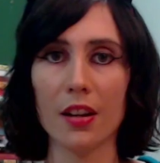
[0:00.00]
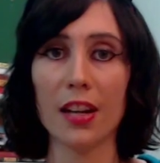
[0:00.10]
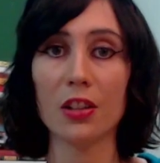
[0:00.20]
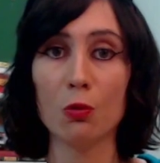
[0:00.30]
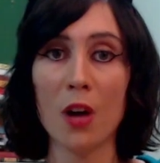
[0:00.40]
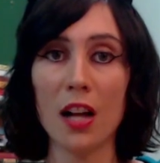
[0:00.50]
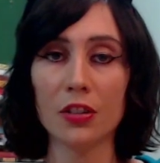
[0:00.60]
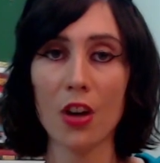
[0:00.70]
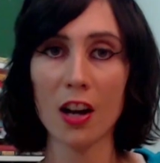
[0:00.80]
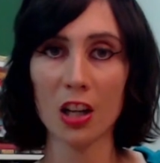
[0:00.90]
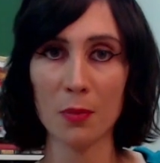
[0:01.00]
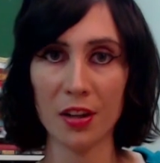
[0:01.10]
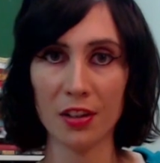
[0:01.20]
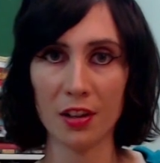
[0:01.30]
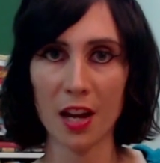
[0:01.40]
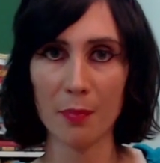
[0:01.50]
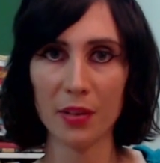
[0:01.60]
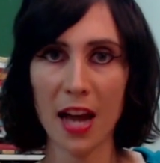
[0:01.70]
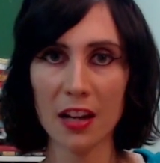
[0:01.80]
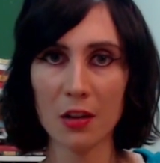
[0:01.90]
It's well documented that
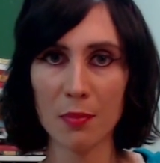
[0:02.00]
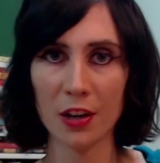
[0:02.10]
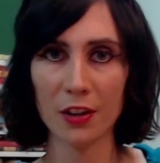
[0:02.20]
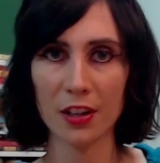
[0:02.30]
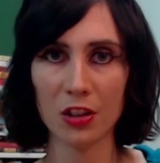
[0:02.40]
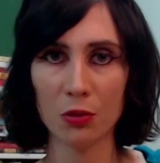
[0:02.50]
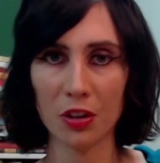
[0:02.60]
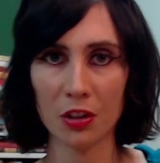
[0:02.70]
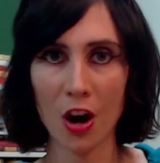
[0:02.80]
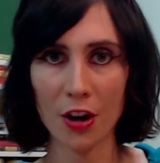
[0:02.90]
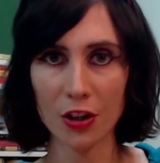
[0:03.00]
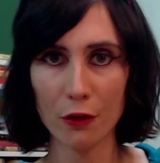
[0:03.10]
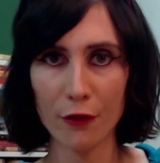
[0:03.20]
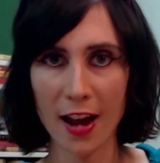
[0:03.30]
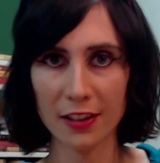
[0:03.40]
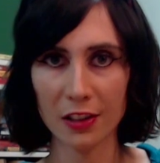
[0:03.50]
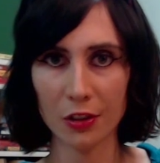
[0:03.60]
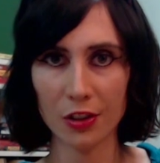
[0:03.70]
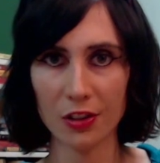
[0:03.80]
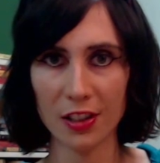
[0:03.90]
Black Americans with
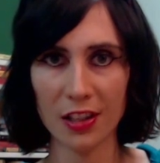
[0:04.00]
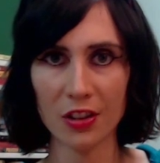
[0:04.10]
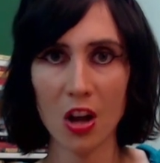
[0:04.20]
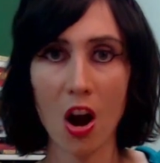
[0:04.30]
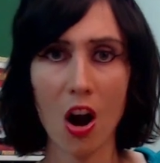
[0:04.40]
cardiovascular disease